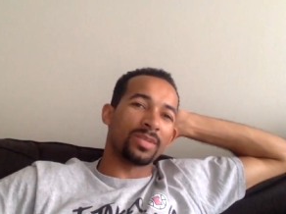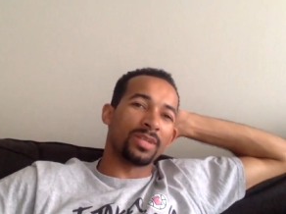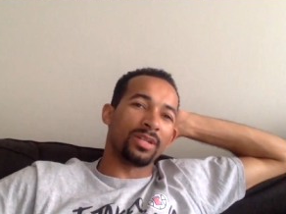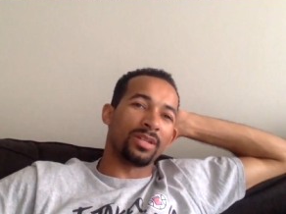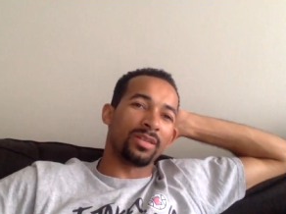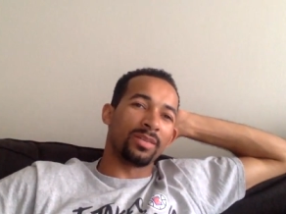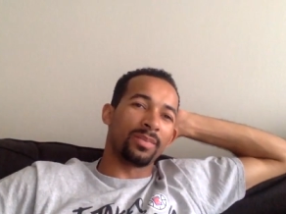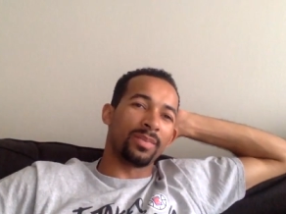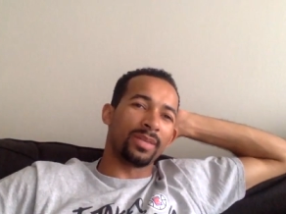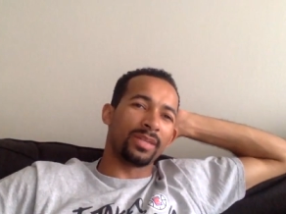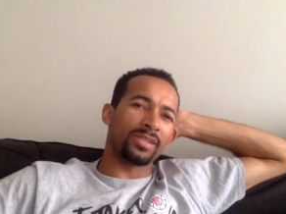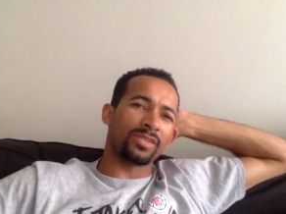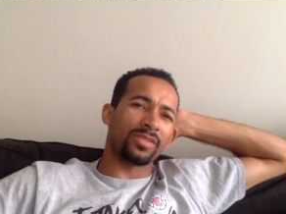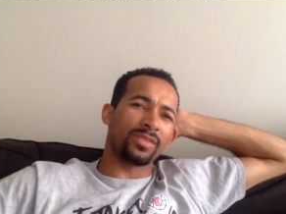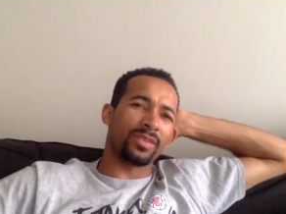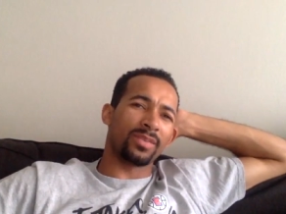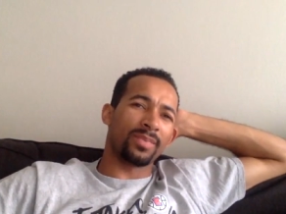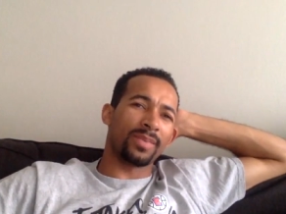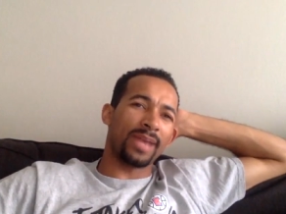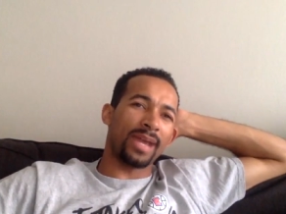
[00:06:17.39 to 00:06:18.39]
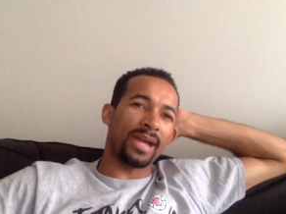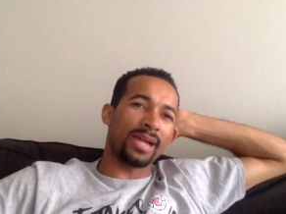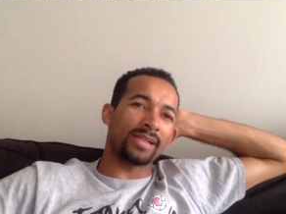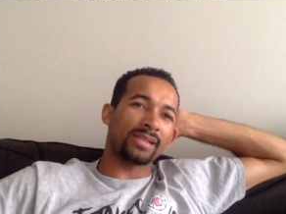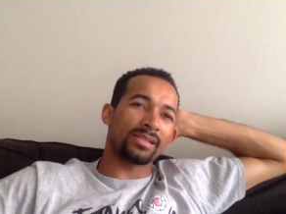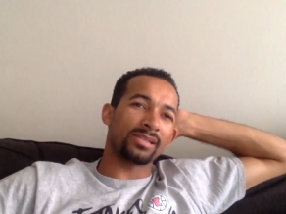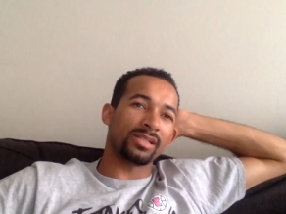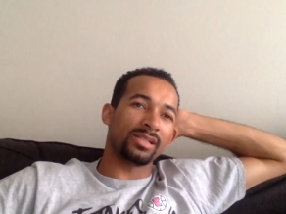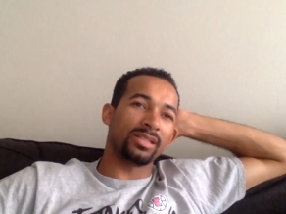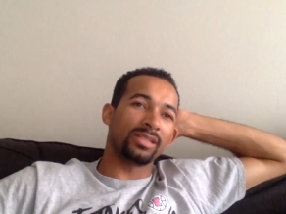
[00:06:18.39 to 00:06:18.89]
been on the bench for the
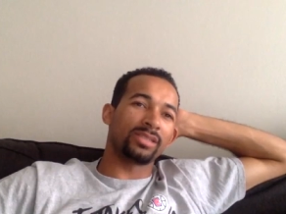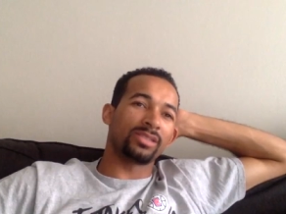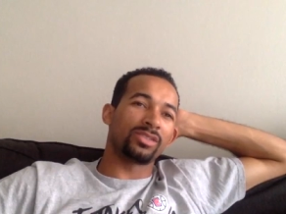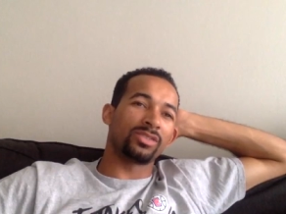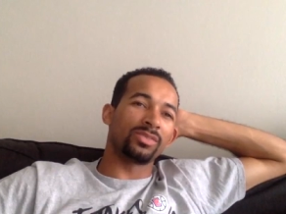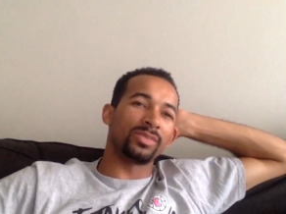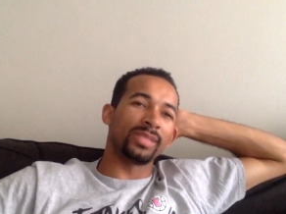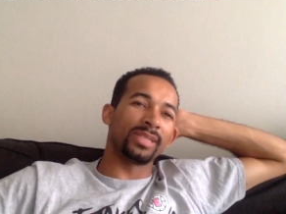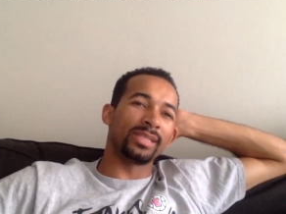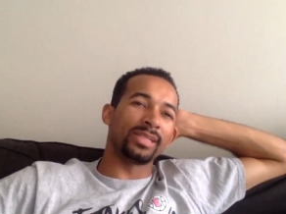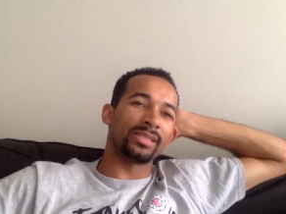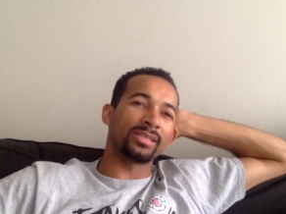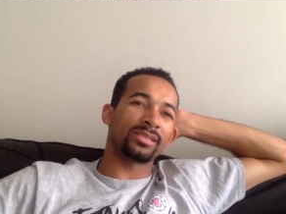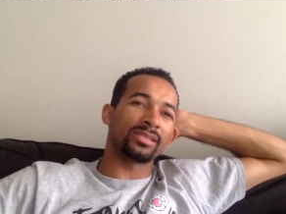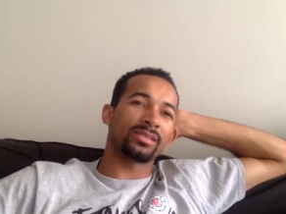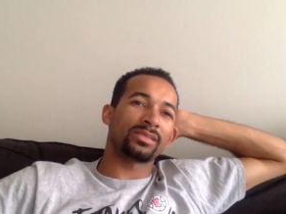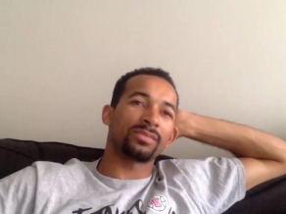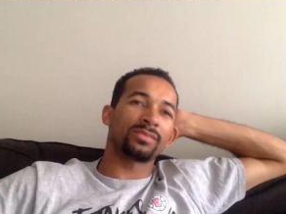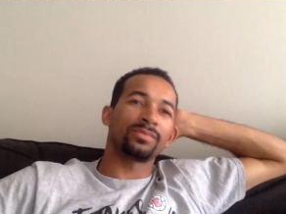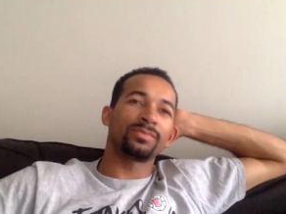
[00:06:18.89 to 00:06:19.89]
past at least two minutes.